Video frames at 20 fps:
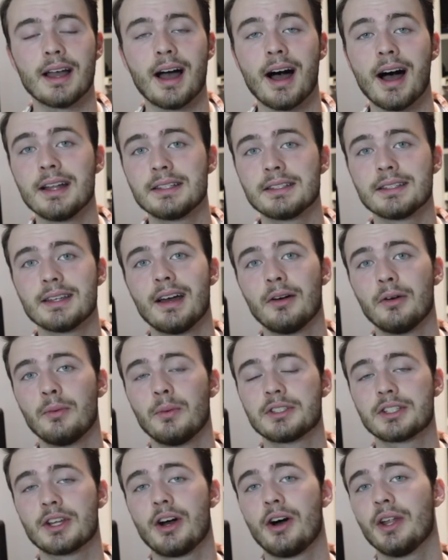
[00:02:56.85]
got
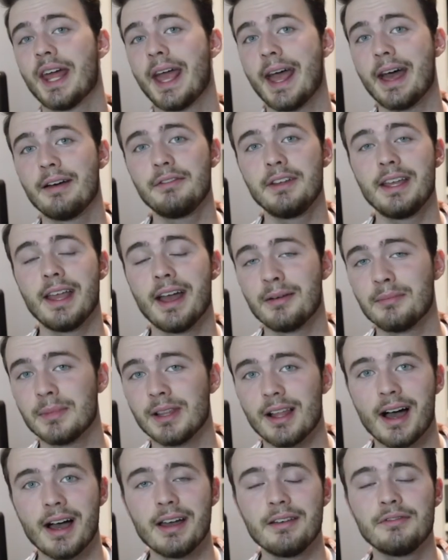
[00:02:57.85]
what's called
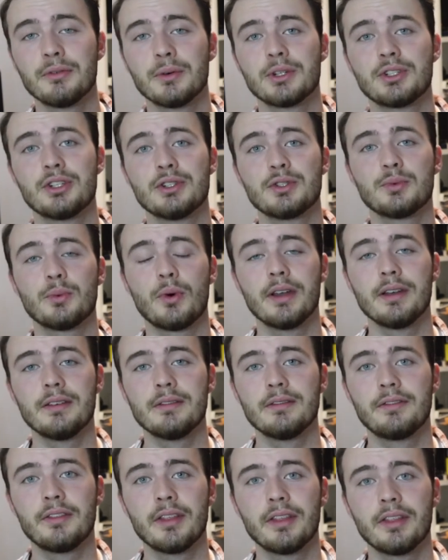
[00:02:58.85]
HeavyM Live, which is
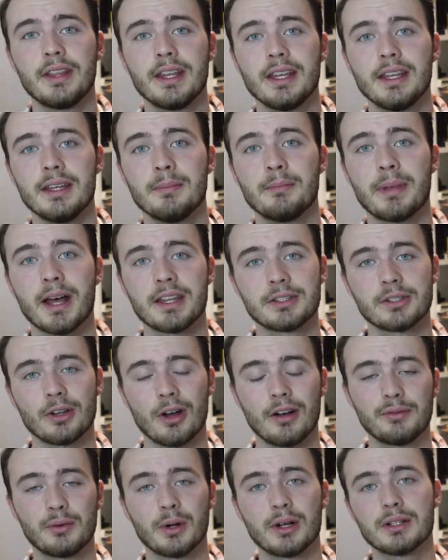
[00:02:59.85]
one of the
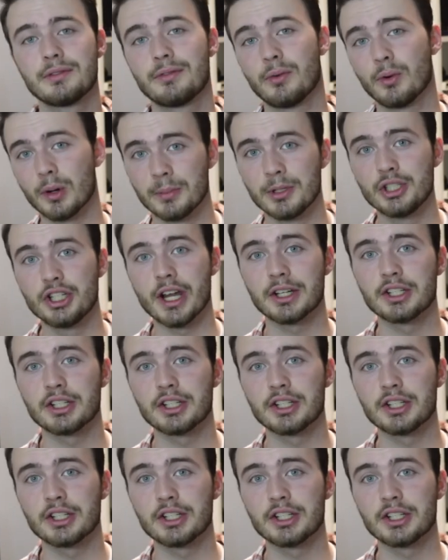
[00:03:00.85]
best softwares for